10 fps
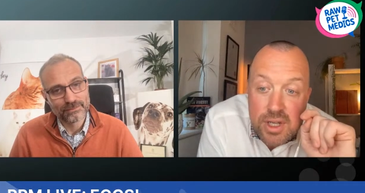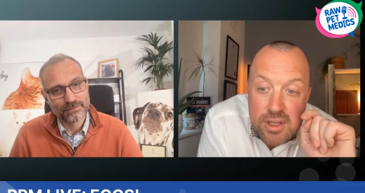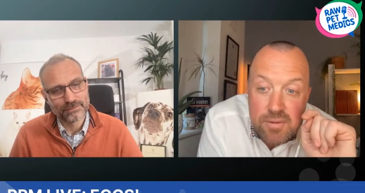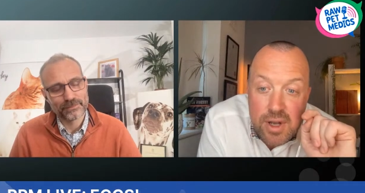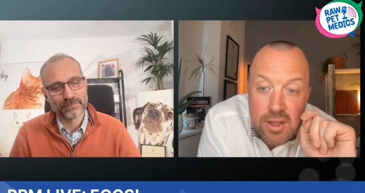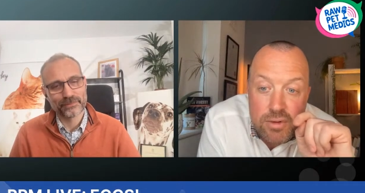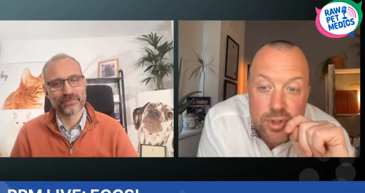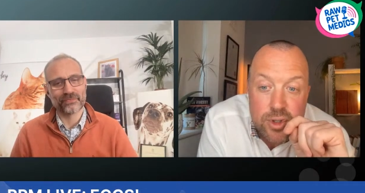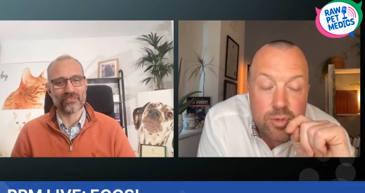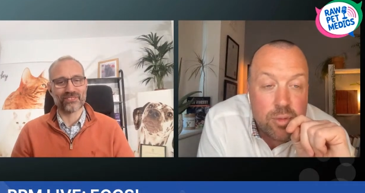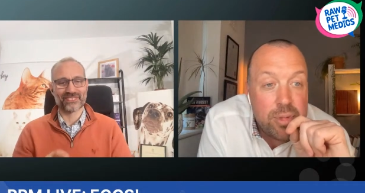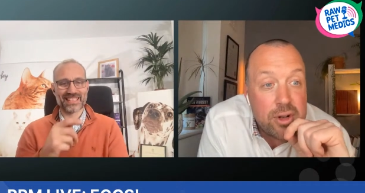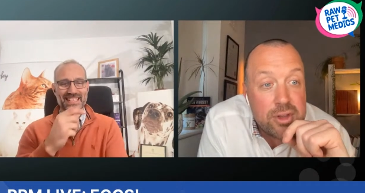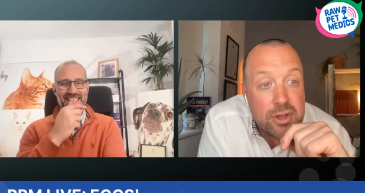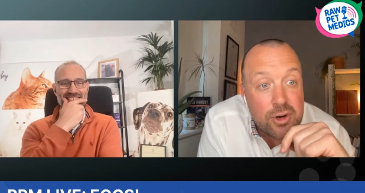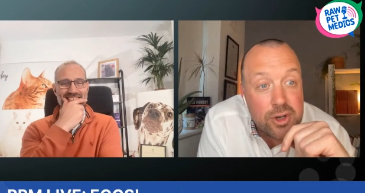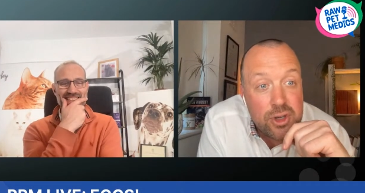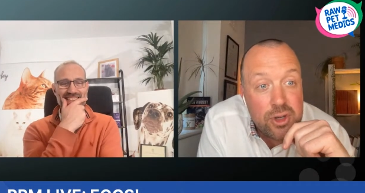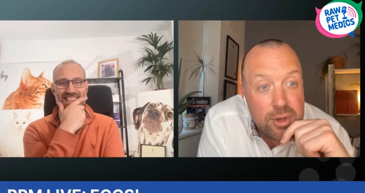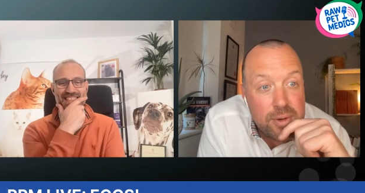Speaker 1: they found the results were better than
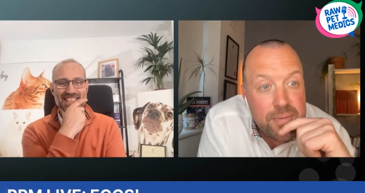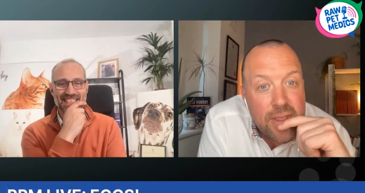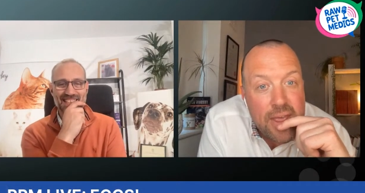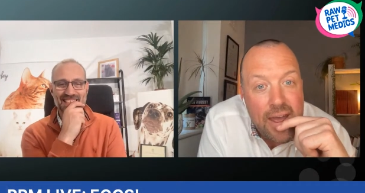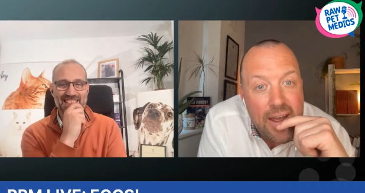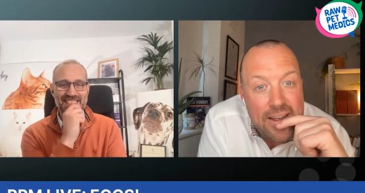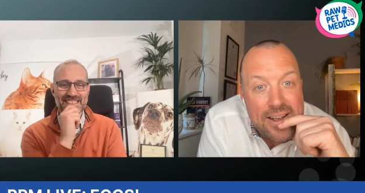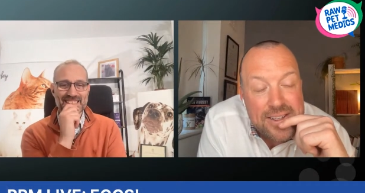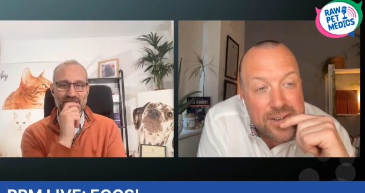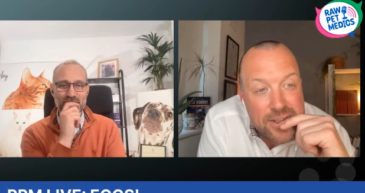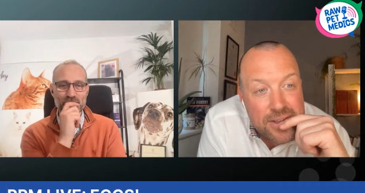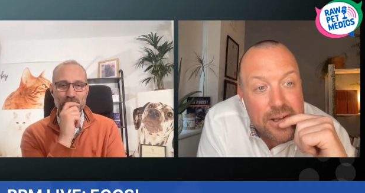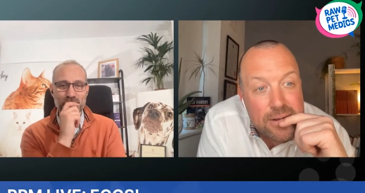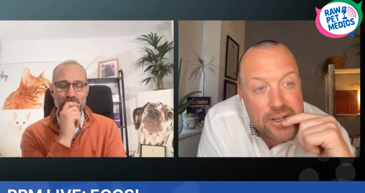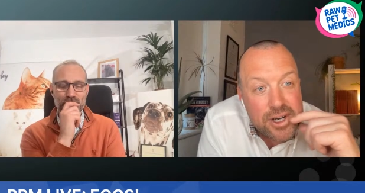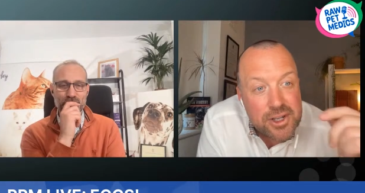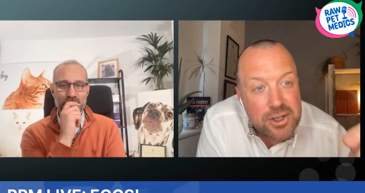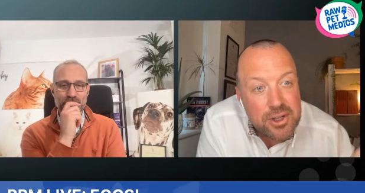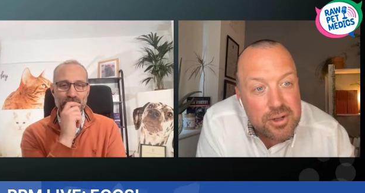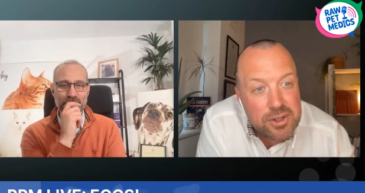curcumin. Uh, so I thought that was kind of
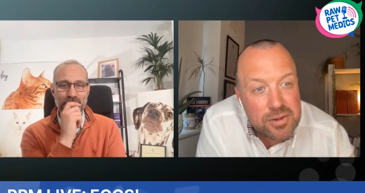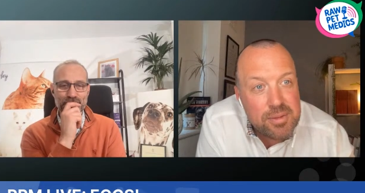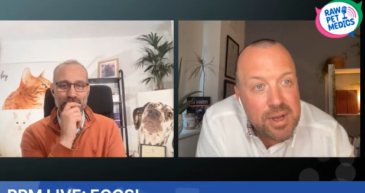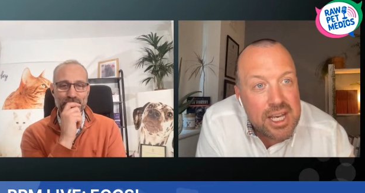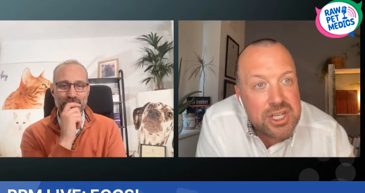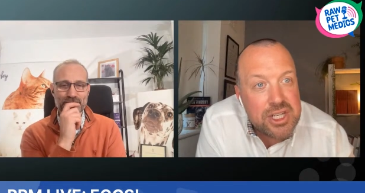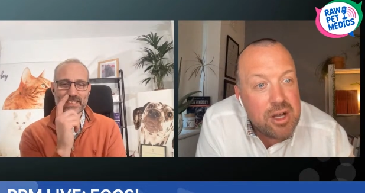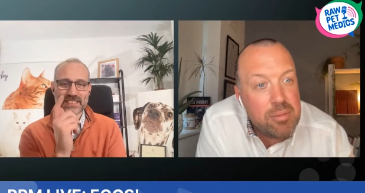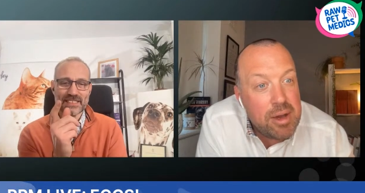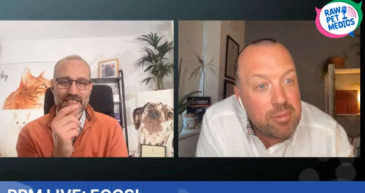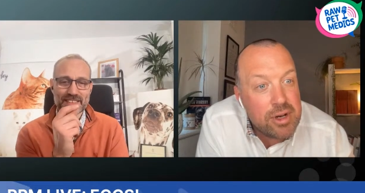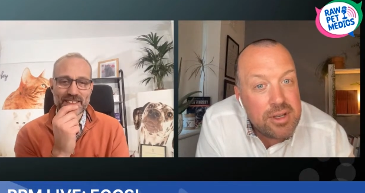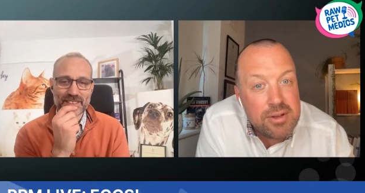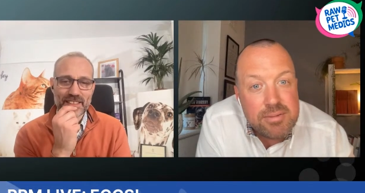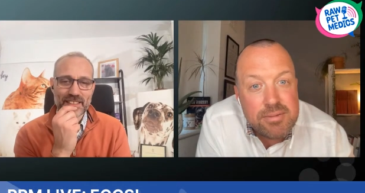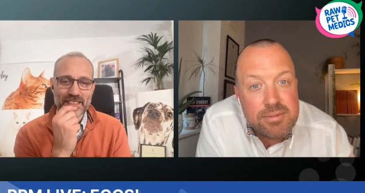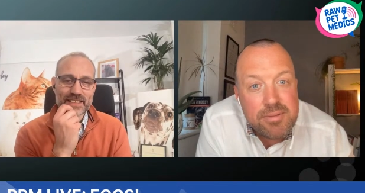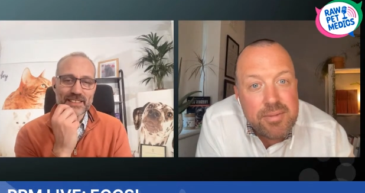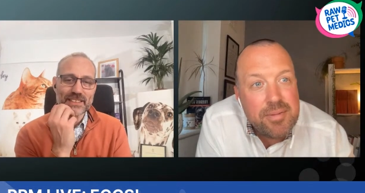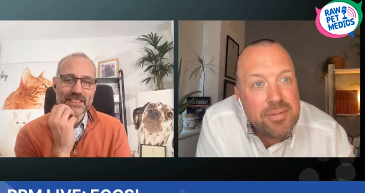cool, just from eggshell membrane.
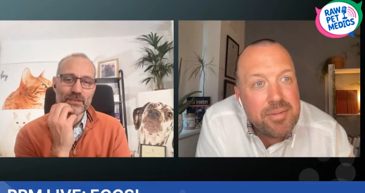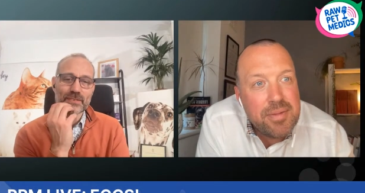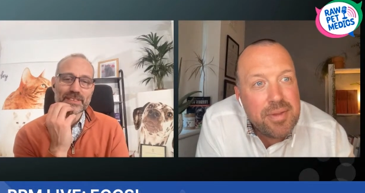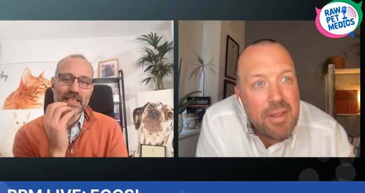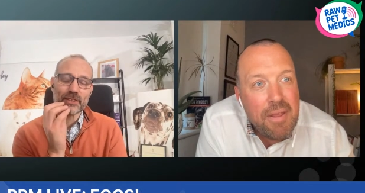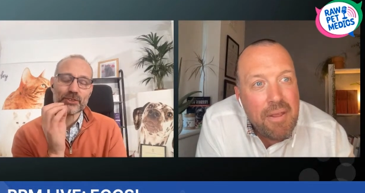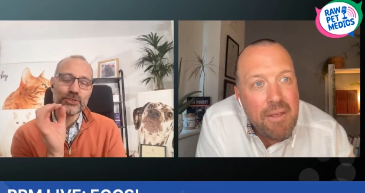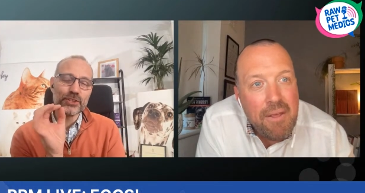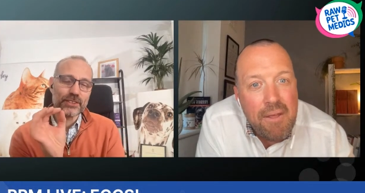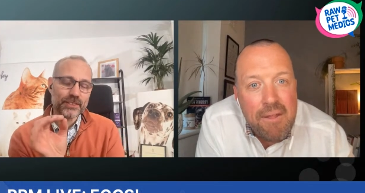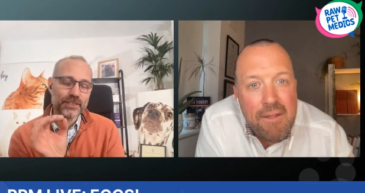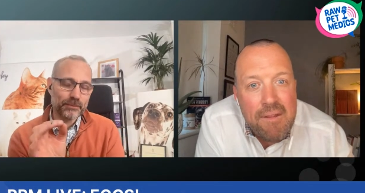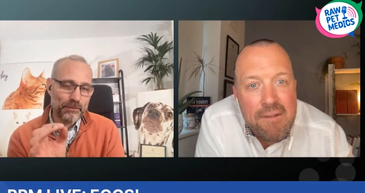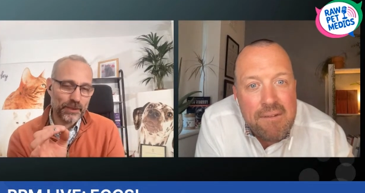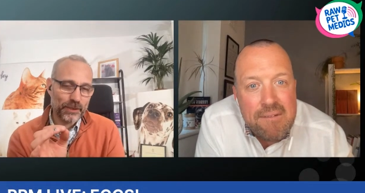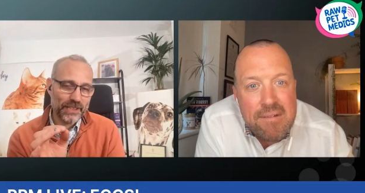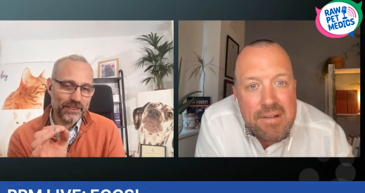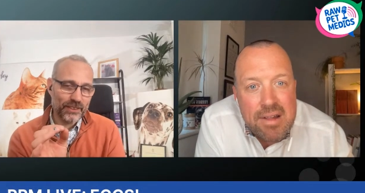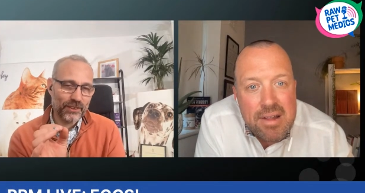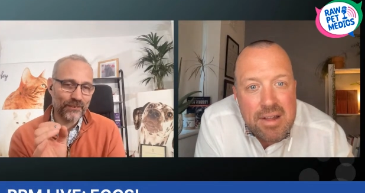
Speaker 2: So, so, was that just the
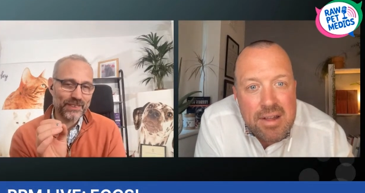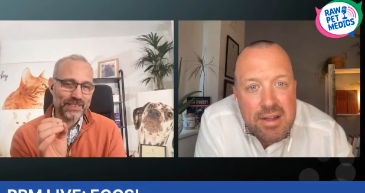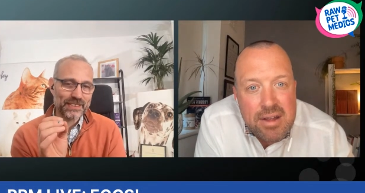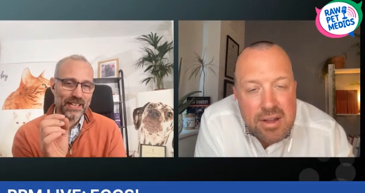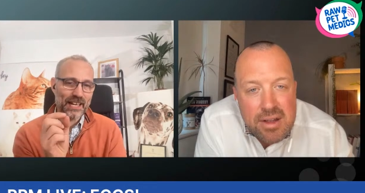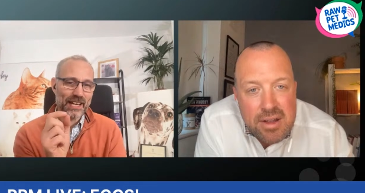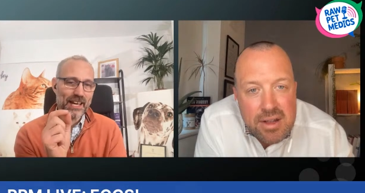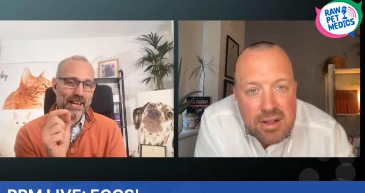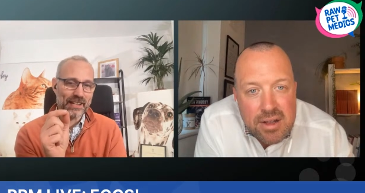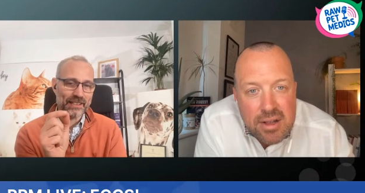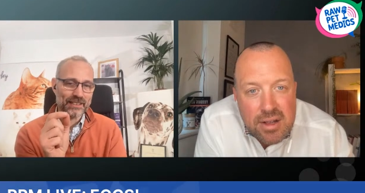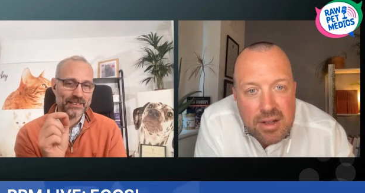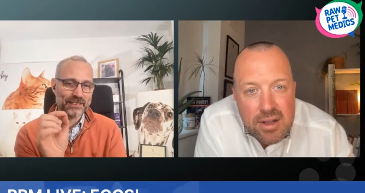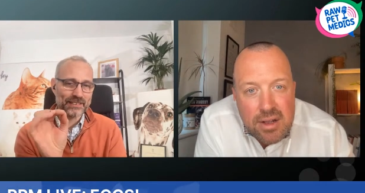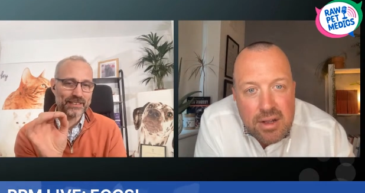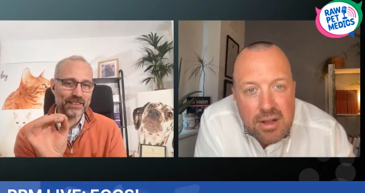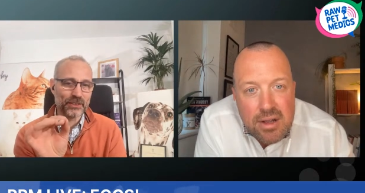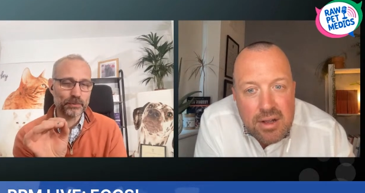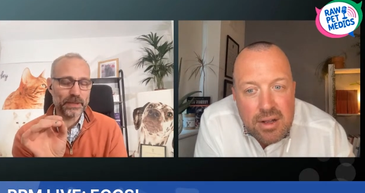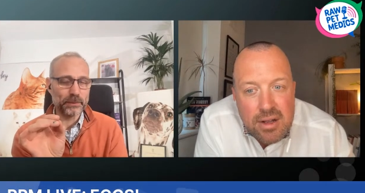membrane, or was that eggs? Did
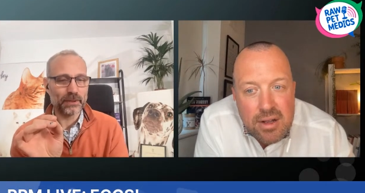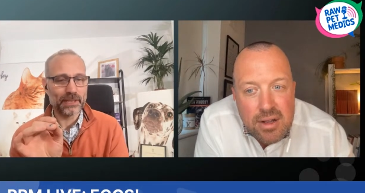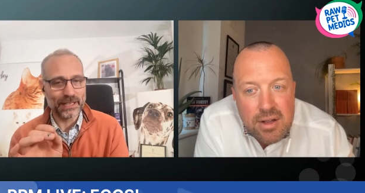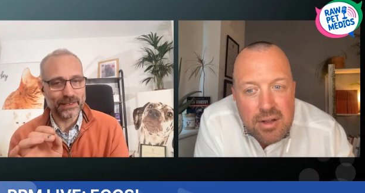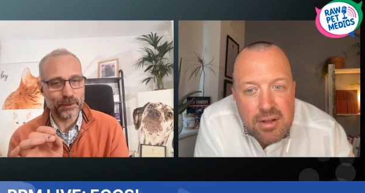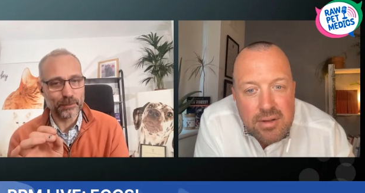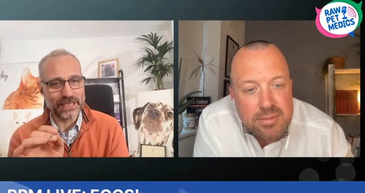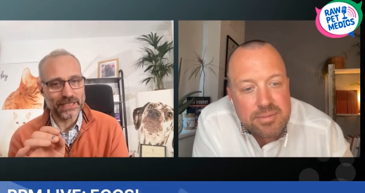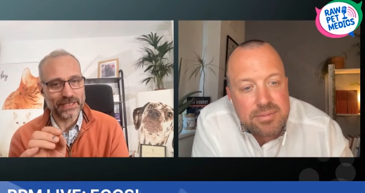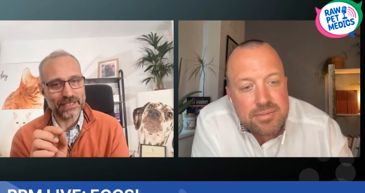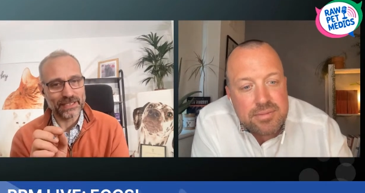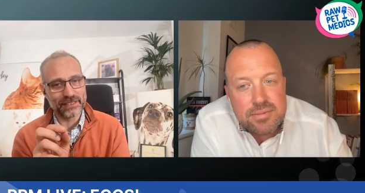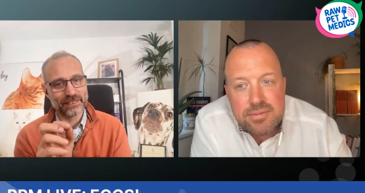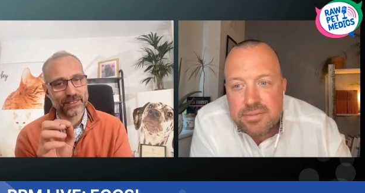those people end up eating the